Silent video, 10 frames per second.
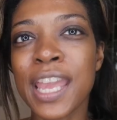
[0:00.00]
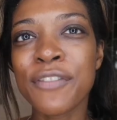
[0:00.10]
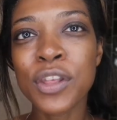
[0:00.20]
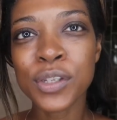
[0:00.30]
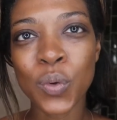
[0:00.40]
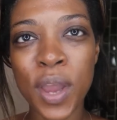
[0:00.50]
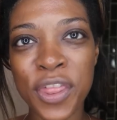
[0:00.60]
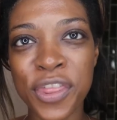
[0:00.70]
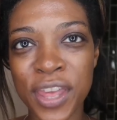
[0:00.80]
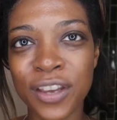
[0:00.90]
Even though it's quite
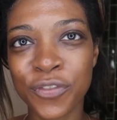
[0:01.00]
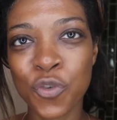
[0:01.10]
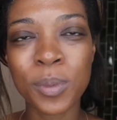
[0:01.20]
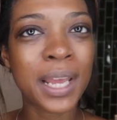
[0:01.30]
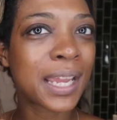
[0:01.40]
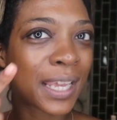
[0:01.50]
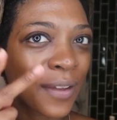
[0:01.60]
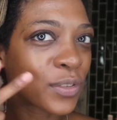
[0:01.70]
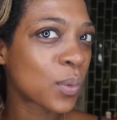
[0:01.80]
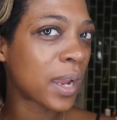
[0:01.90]
a thick formula, it
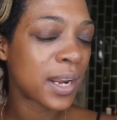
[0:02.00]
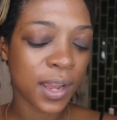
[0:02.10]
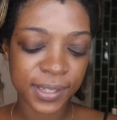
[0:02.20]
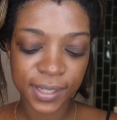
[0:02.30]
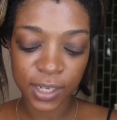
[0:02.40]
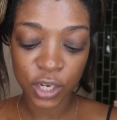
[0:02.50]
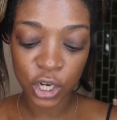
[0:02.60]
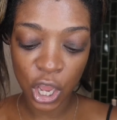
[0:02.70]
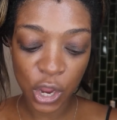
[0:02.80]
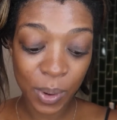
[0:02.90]
gives quite a nice
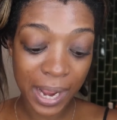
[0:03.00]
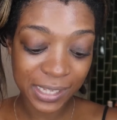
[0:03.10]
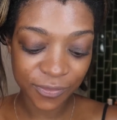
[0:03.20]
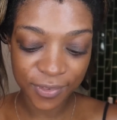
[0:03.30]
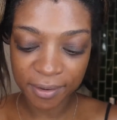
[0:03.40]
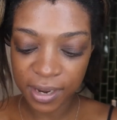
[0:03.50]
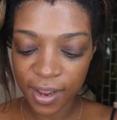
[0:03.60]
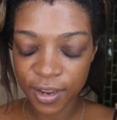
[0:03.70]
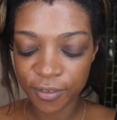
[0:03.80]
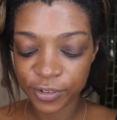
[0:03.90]
glow and it's very
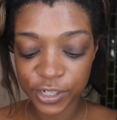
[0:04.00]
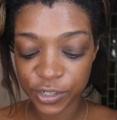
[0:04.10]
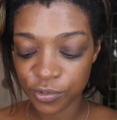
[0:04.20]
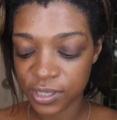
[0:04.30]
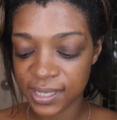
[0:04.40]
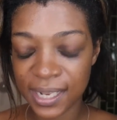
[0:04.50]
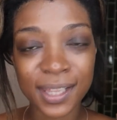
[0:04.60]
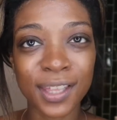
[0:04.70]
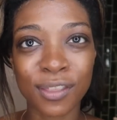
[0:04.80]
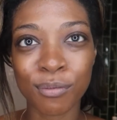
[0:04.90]
high coverage. You're not going to see
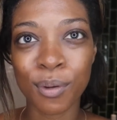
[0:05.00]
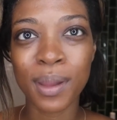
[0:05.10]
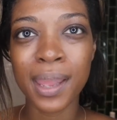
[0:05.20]
anything through